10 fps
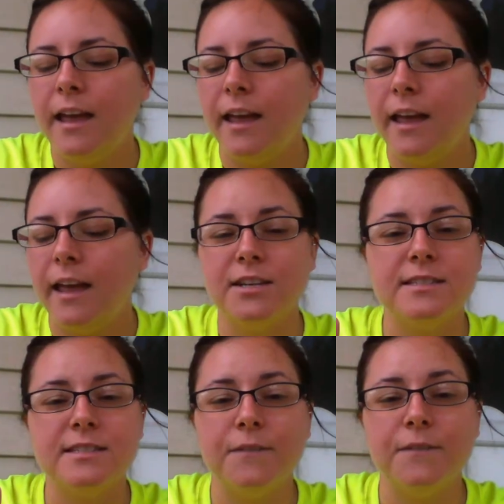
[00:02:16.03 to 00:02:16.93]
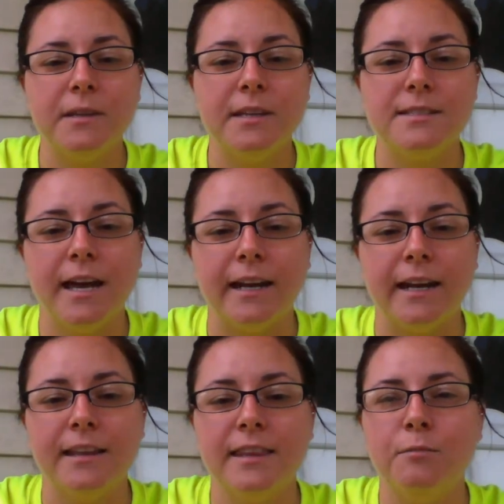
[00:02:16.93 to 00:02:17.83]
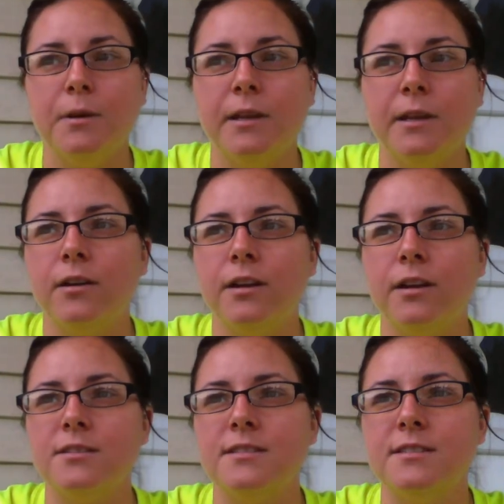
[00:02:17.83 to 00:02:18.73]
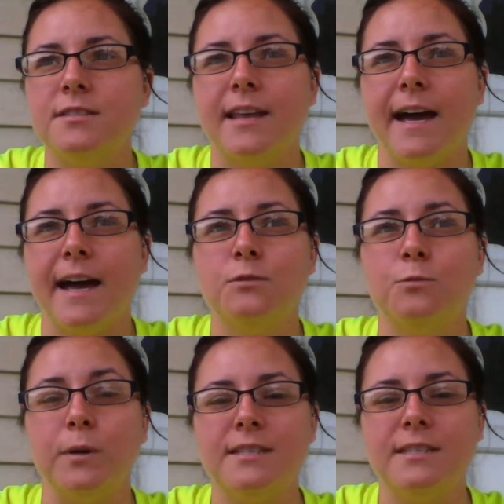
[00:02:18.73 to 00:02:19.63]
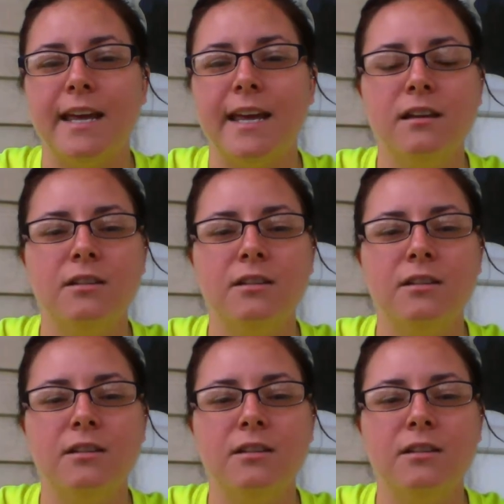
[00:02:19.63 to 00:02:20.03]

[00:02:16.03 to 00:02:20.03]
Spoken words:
And I just left them in the sun. I think they've been out here since last Wednesday.